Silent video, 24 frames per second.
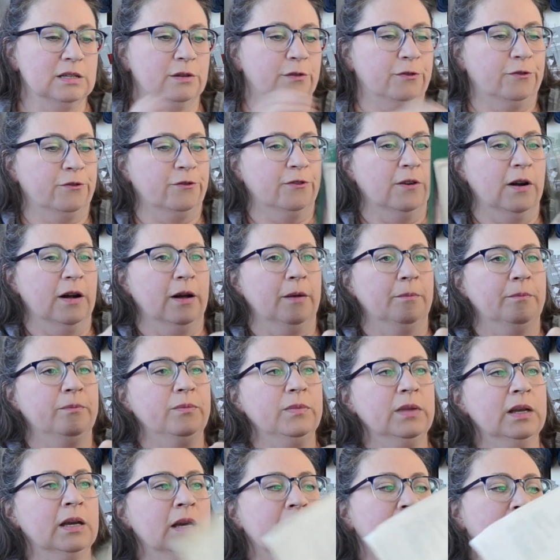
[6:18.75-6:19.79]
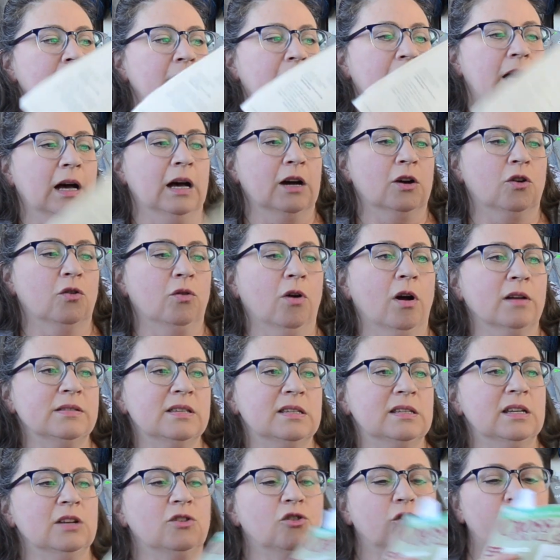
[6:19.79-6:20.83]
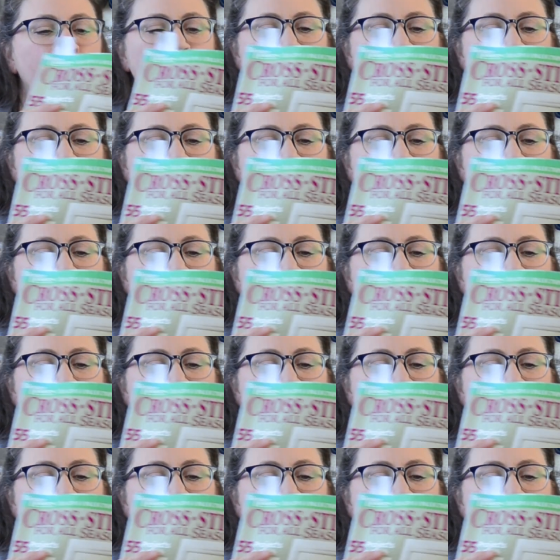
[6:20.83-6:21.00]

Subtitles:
from Cross Stitch for